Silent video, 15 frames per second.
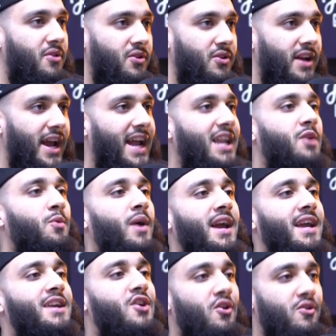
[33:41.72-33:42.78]
bro. Anywhere
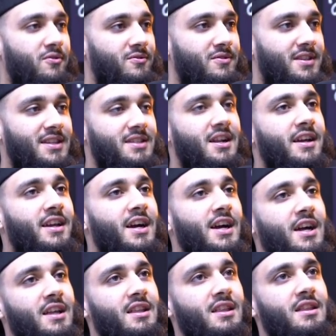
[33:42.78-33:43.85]
he goes, he's like
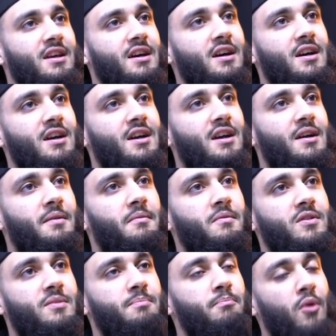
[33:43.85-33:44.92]
the
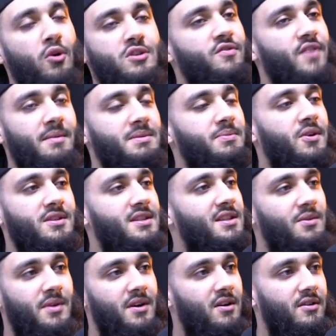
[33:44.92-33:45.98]
most famous person in
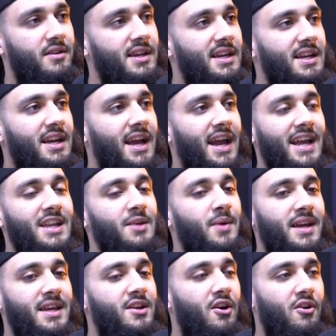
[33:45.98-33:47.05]
the world.
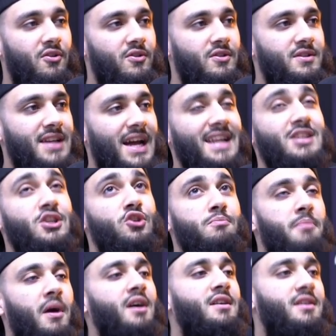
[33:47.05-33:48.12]
Anywhere he goes, and he's
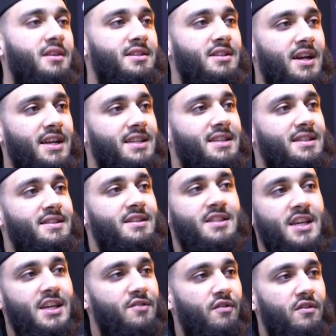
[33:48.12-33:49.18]
humongous, like
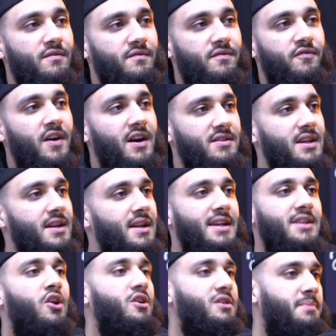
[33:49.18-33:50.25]
6 foot. It's hard to miss.
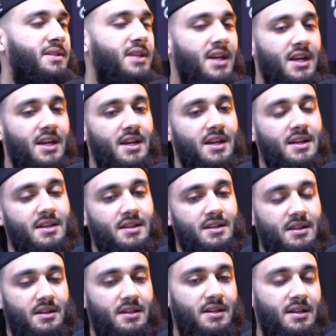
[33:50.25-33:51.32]
It's hard to miss.
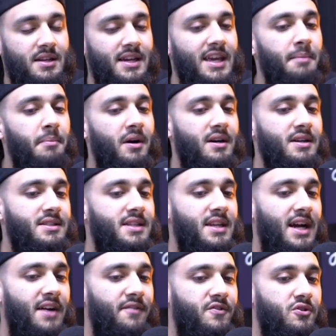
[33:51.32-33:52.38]
He must
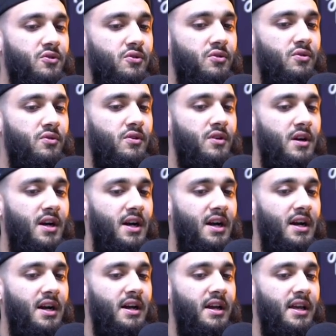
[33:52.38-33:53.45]
have to
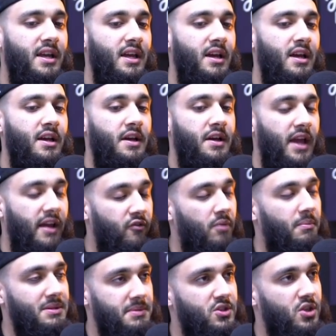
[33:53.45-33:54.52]

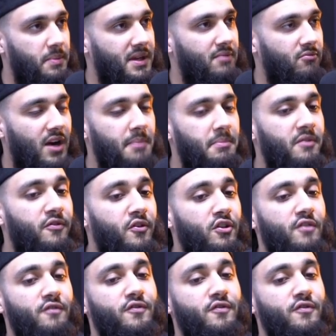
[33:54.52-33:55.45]
everyone must be stopping him, right? But for